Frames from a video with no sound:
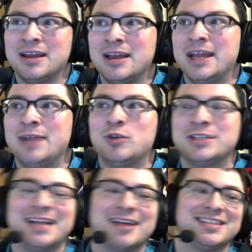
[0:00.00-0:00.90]
It was
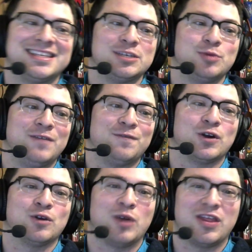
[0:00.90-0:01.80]
announced this week
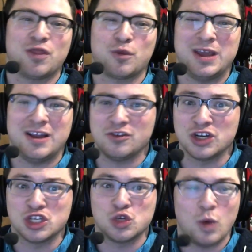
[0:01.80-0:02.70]
for what,
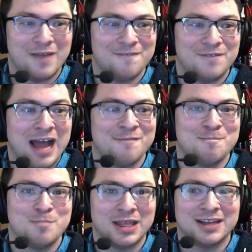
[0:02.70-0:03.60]
$325
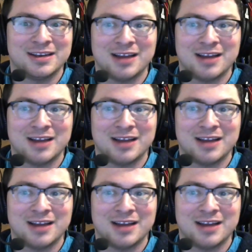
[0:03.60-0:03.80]
million.